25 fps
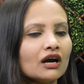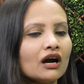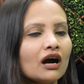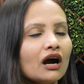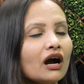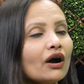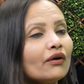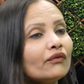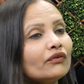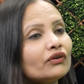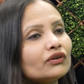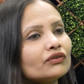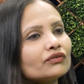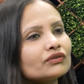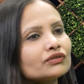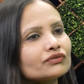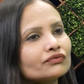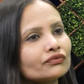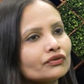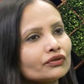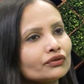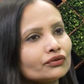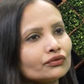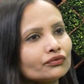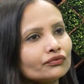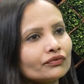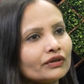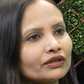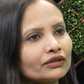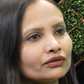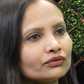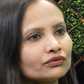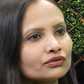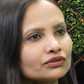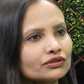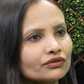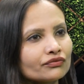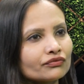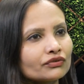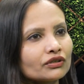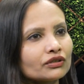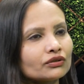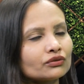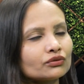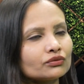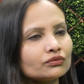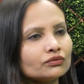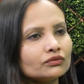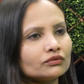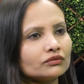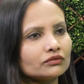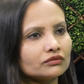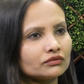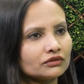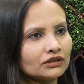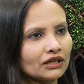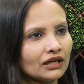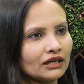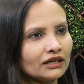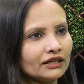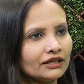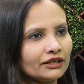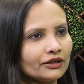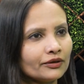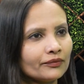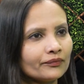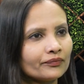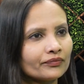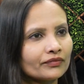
How it was for you when you shifted to Delhi?